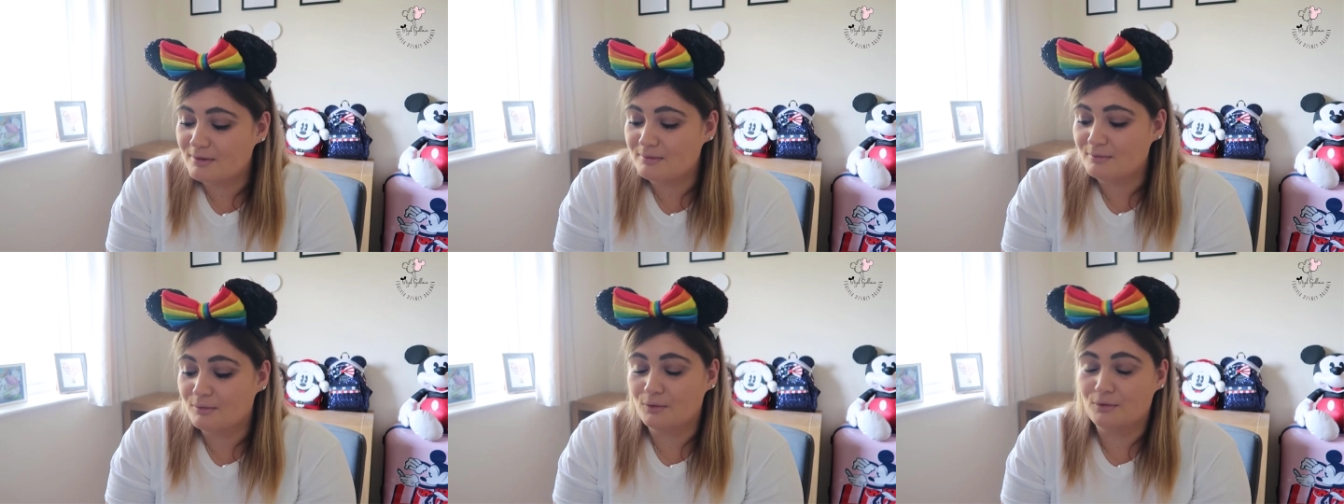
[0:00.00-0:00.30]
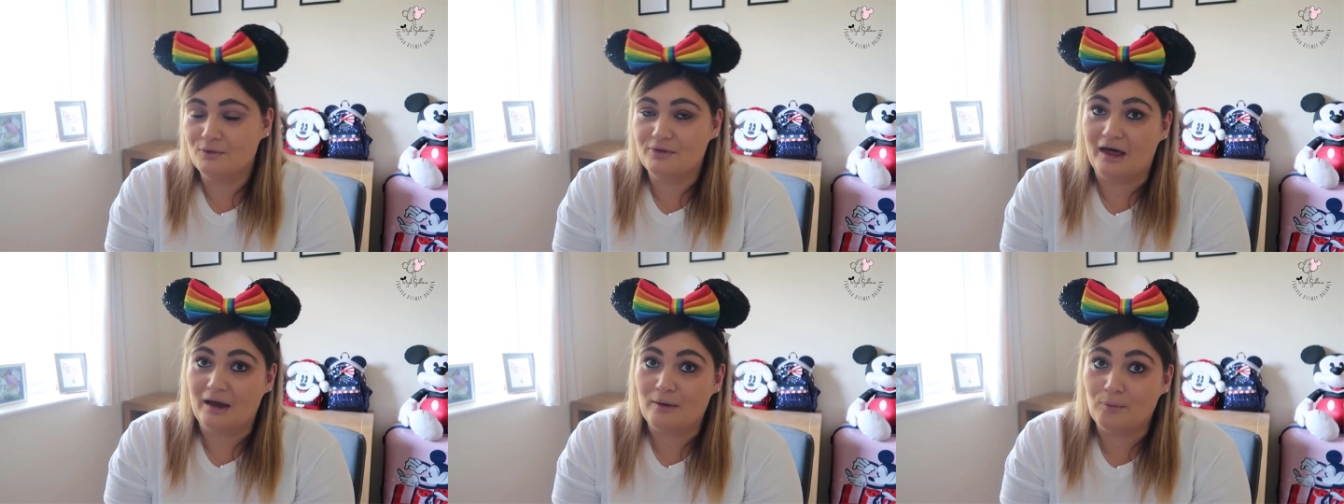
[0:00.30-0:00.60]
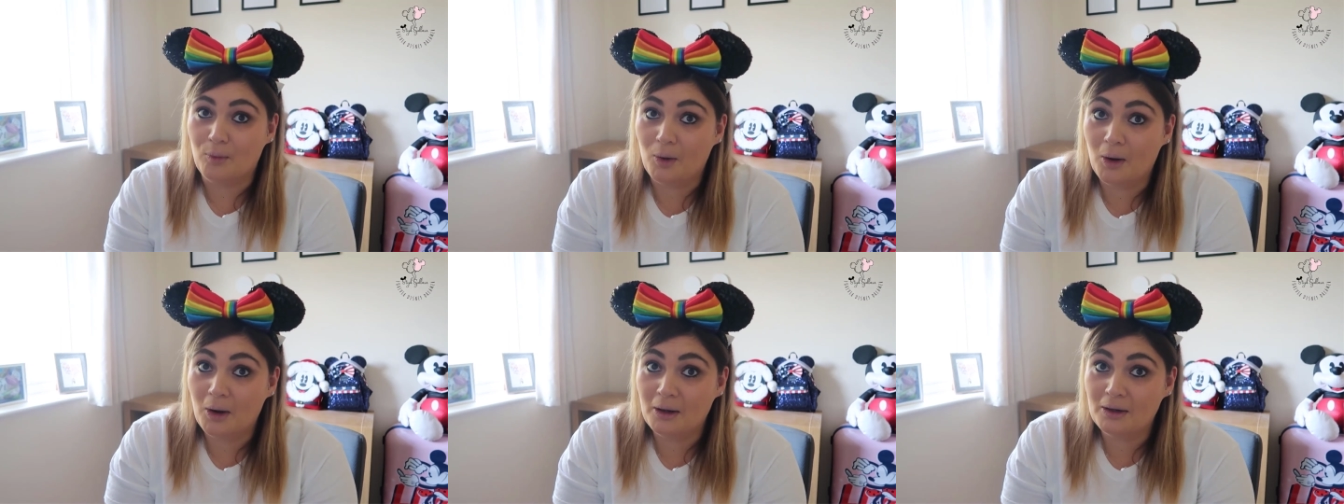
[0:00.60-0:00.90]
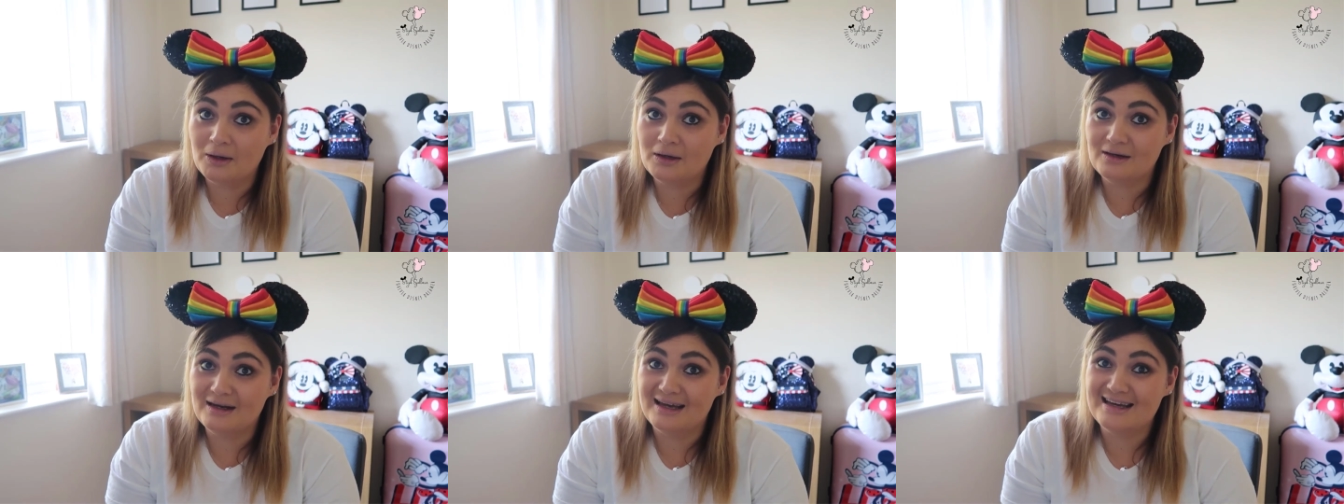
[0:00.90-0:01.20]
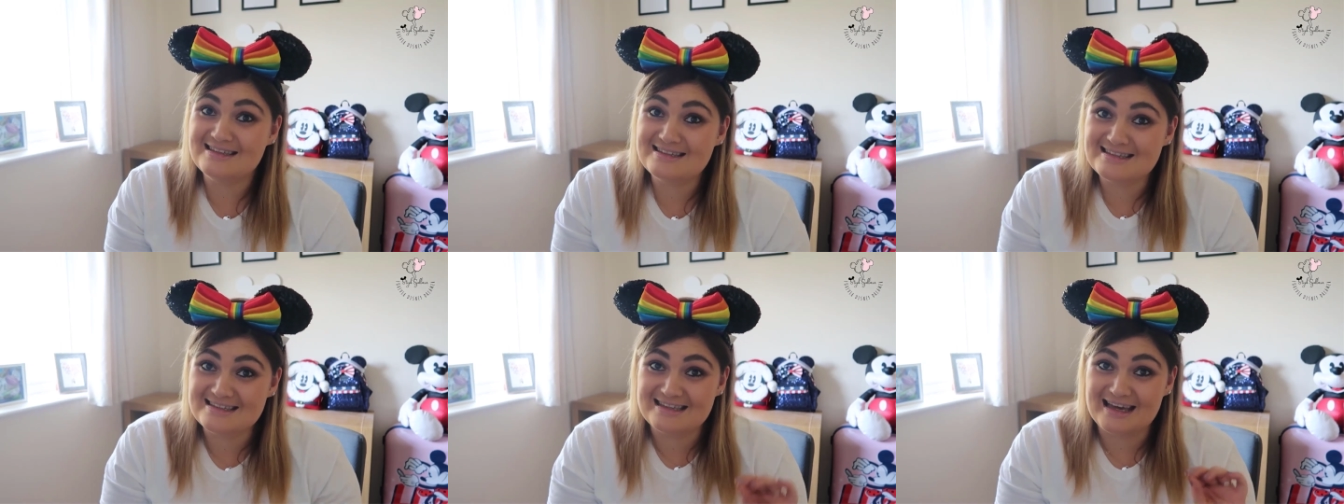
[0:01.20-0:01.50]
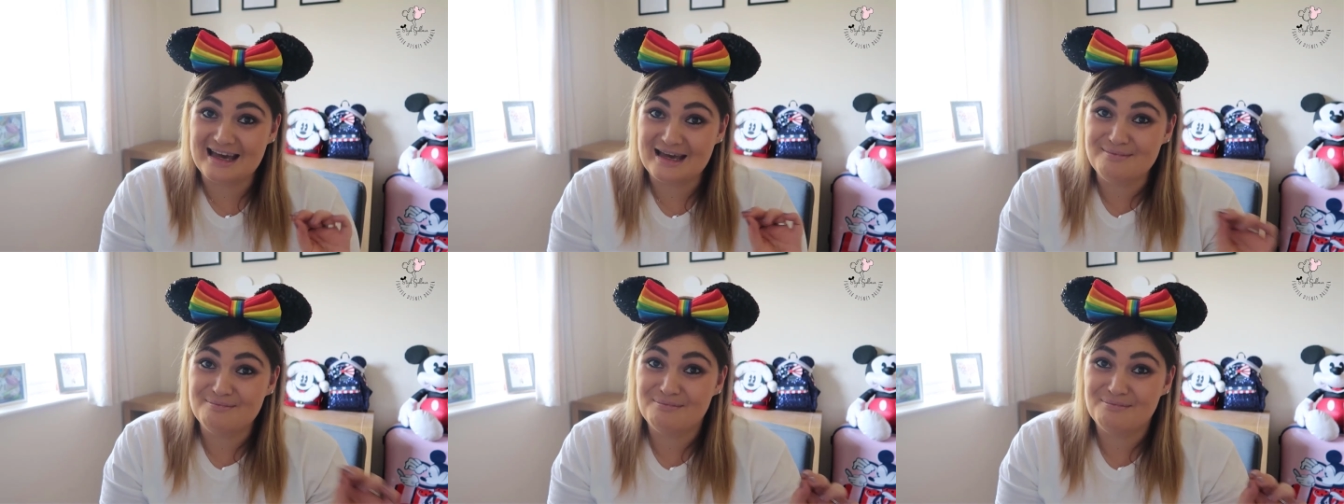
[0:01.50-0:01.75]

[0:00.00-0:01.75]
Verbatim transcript: to be more that I want. As I say,